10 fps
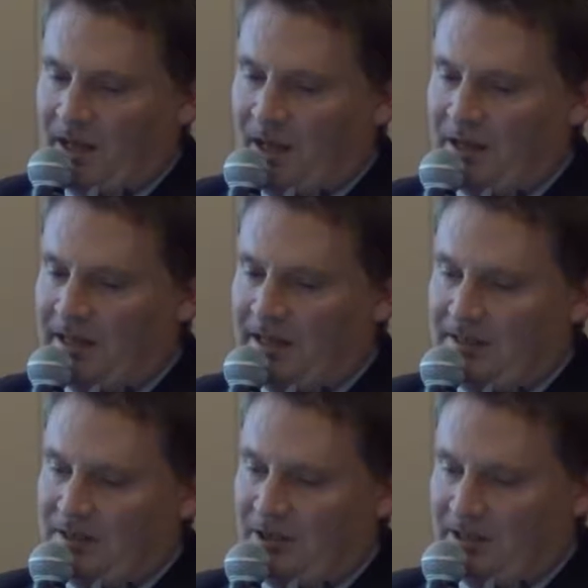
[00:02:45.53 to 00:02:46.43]
Okay,
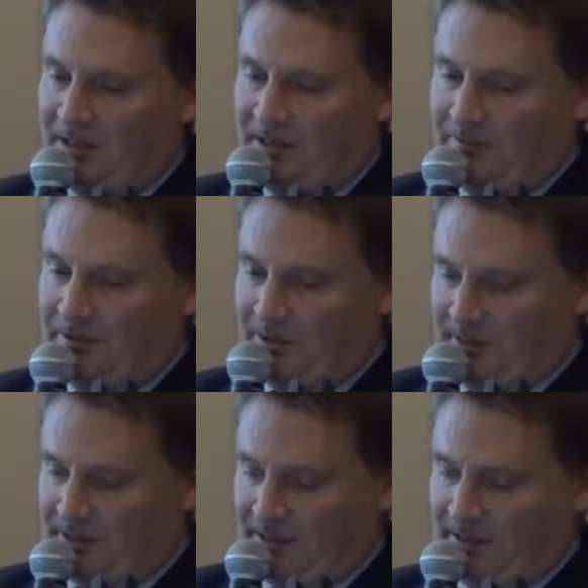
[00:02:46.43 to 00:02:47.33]
so again, the first
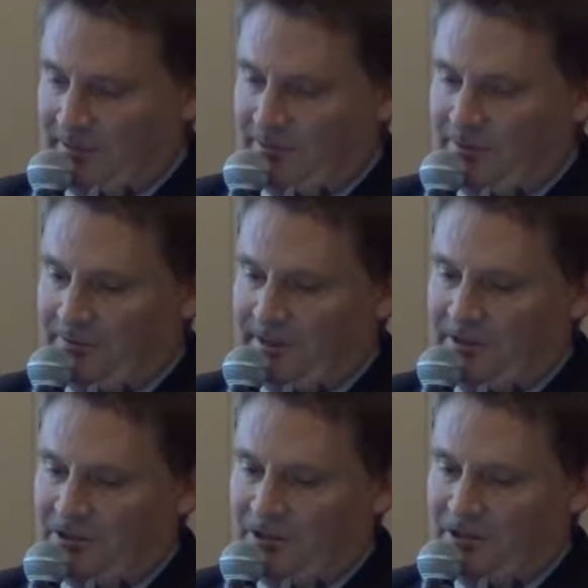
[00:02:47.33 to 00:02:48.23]
basic element, put Fed and
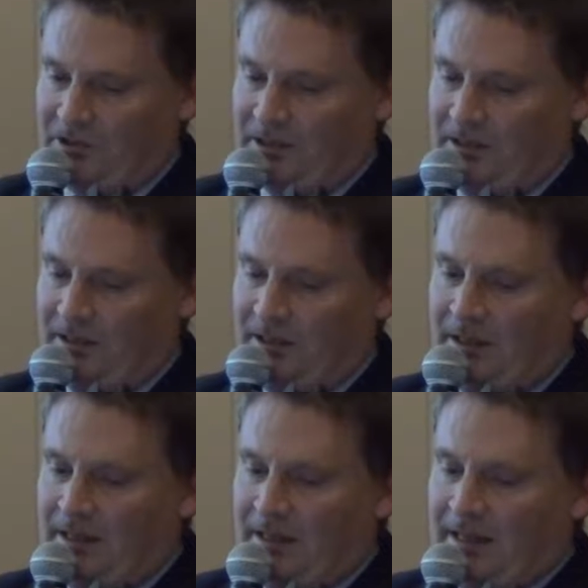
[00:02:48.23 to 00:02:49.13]
the Treasury.
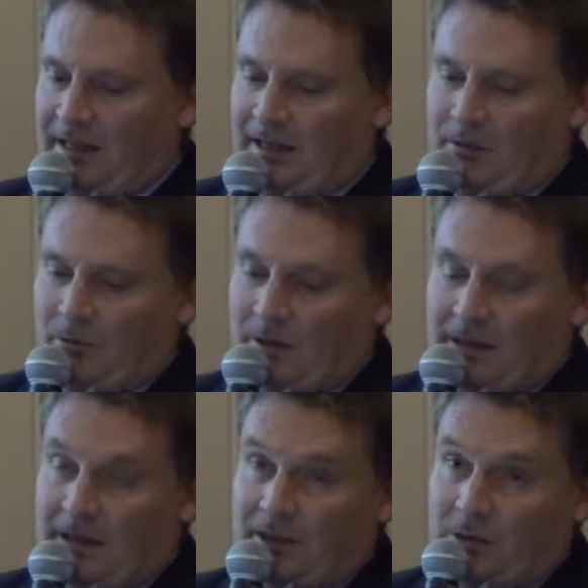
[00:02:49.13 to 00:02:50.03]

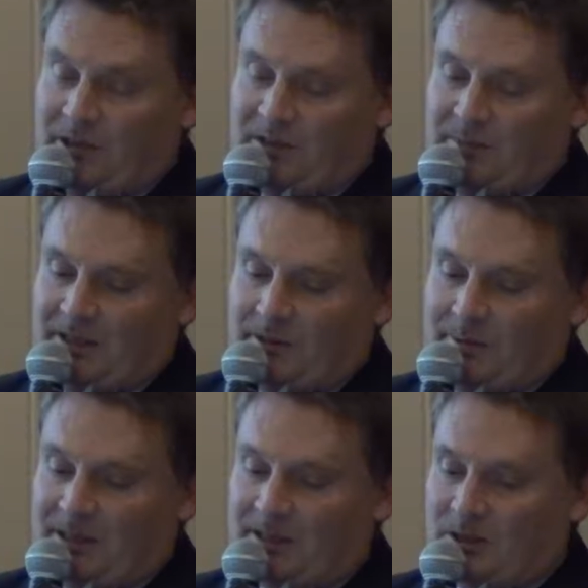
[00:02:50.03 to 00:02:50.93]
And the US Mint that
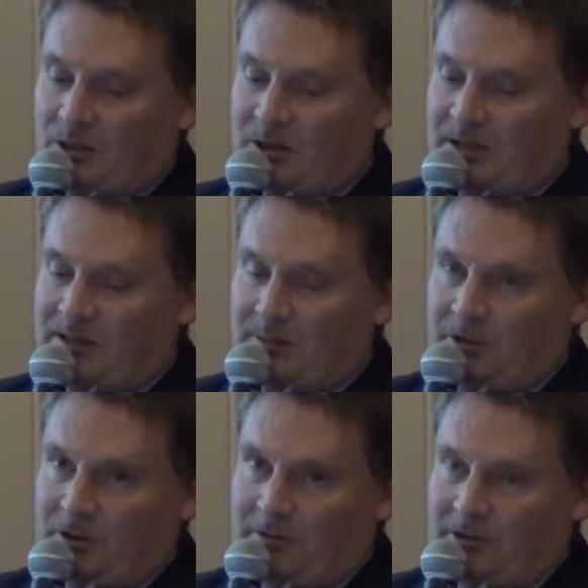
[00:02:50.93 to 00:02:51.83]
makes the coins, and the
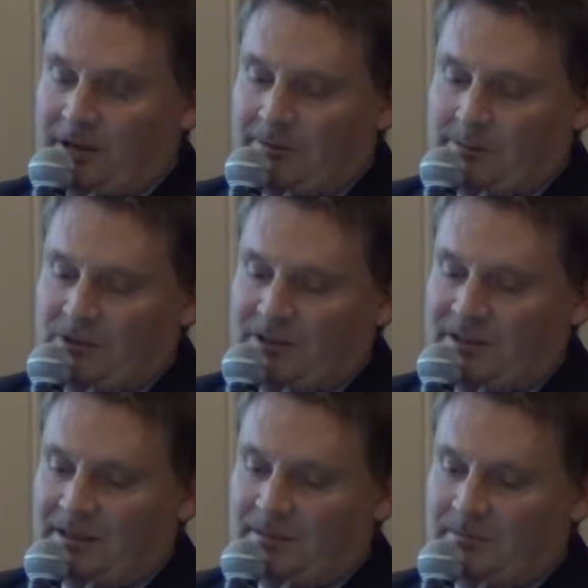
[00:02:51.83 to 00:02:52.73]
Bureau of Engraving and
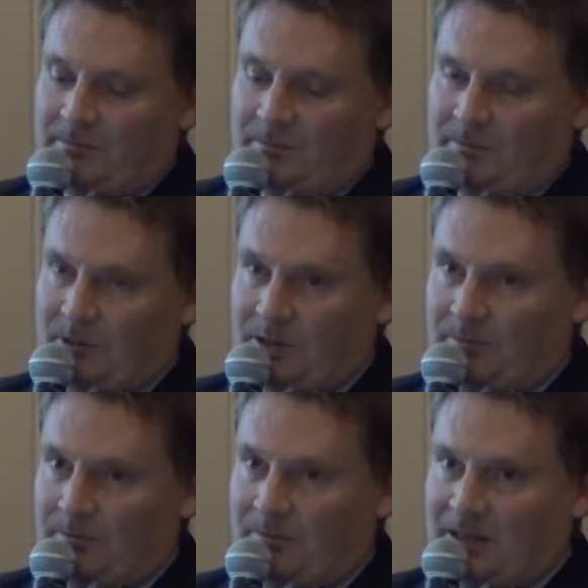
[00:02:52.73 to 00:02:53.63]
Printing, which
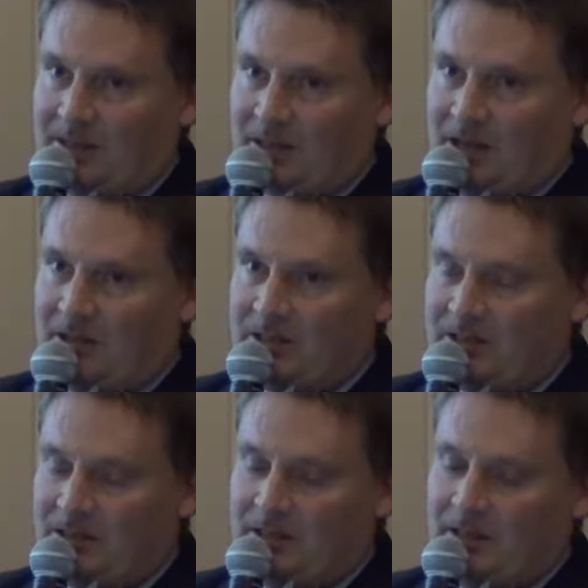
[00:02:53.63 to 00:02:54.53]
makes the
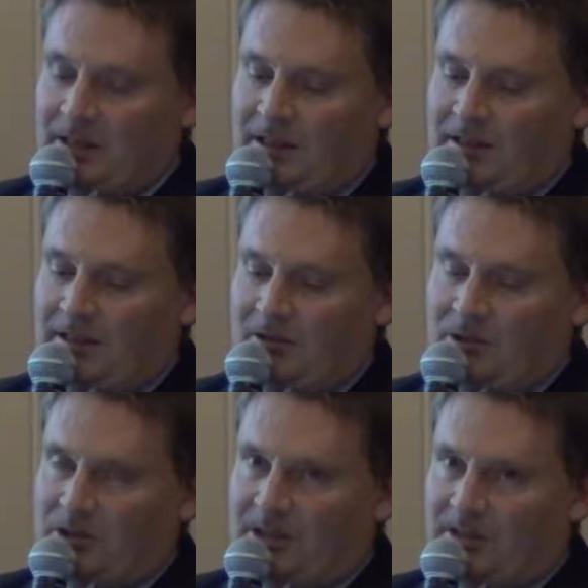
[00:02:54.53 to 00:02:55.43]
currency, they're
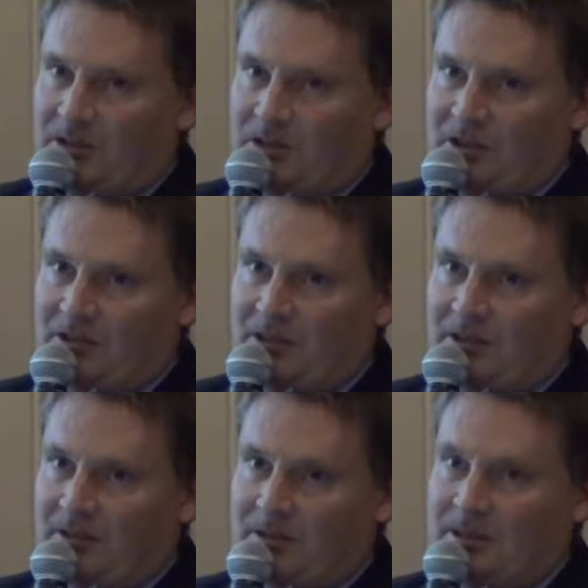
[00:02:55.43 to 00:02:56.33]
already in the Treasury.
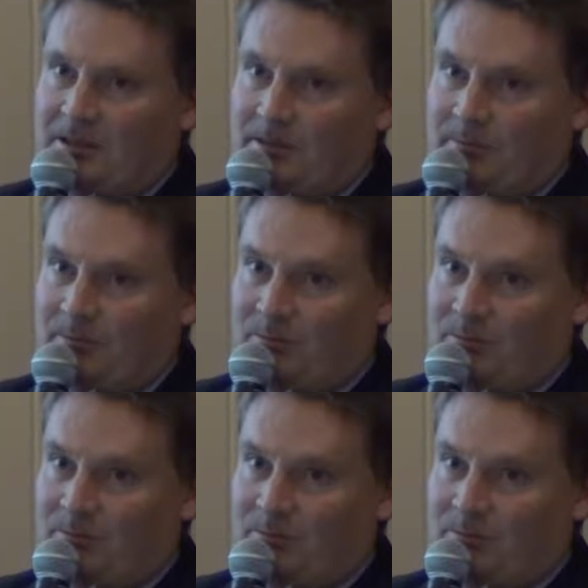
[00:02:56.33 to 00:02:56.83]
So just